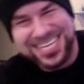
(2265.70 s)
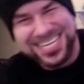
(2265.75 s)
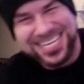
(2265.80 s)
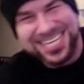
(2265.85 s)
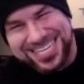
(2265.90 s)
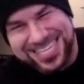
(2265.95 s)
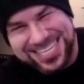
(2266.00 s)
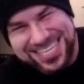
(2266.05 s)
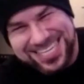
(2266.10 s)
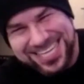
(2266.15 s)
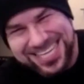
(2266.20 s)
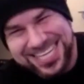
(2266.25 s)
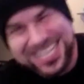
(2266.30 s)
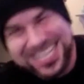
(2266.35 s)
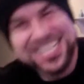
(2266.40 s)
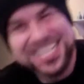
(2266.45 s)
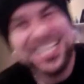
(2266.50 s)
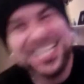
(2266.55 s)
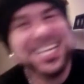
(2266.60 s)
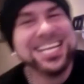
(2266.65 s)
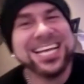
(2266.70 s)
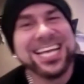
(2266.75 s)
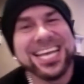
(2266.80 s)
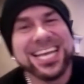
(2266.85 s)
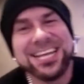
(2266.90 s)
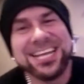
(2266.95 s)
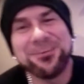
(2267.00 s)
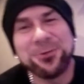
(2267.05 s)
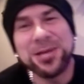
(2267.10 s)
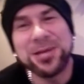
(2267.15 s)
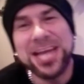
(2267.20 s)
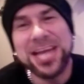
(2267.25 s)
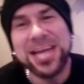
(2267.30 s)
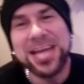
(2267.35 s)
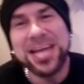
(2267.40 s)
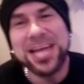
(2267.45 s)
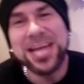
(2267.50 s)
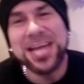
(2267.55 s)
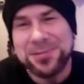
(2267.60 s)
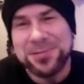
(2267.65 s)
It's been closer to a
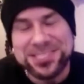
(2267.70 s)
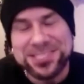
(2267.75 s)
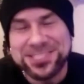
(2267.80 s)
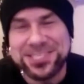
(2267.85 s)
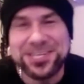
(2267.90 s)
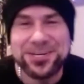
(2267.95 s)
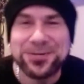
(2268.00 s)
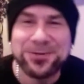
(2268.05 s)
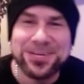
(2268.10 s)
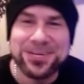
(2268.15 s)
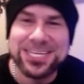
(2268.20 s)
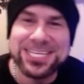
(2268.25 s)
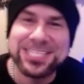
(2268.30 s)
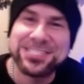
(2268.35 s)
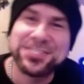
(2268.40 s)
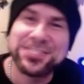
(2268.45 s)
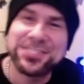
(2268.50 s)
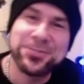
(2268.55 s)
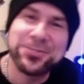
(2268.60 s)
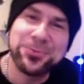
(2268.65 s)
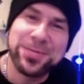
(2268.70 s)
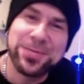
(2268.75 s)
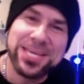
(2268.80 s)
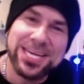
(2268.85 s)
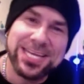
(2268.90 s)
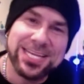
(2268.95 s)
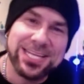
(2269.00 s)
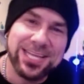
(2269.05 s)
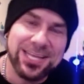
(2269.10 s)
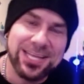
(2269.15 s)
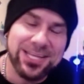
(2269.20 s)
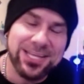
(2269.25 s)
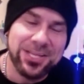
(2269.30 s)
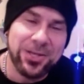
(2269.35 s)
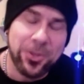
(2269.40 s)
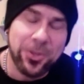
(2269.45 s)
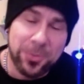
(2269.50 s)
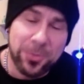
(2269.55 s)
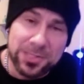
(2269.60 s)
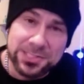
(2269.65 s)
year, hasn't it? What happens, though, is you get,
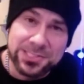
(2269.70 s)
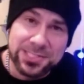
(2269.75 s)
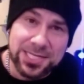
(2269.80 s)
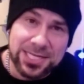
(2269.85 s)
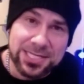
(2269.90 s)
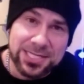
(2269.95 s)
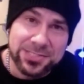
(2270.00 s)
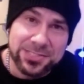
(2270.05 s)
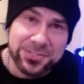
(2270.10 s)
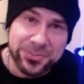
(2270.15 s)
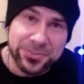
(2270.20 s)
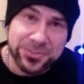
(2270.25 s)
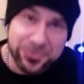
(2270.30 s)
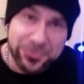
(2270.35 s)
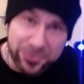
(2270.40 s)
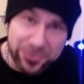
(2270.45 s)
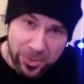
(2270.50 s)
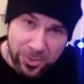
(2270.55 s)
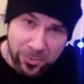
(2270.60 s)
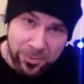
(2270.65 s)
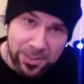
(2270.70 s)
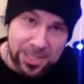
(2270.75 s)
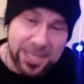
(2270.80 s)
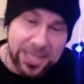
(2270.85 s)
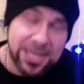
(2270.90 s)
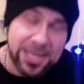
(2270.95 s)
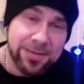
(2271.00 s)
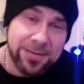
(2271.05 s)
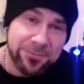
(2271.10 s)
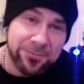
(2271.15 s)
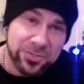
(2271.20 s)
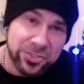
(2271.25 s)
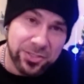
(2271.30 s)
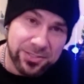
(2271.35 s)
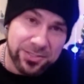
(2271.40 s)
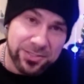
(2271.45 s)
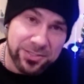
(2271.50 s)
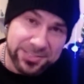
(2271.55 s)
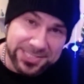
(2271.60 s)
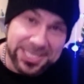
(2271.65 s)
as you know, I have a
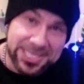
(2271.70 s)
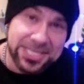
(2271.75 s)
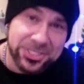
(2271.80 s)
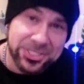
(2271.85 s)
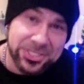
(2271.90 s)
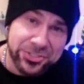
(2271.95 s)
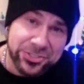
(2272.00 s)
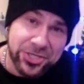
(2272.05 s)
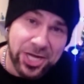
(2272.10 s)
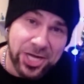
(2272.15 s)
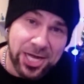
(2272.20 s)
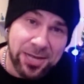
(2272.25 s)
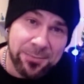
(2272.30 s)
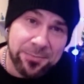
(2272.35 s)
day job.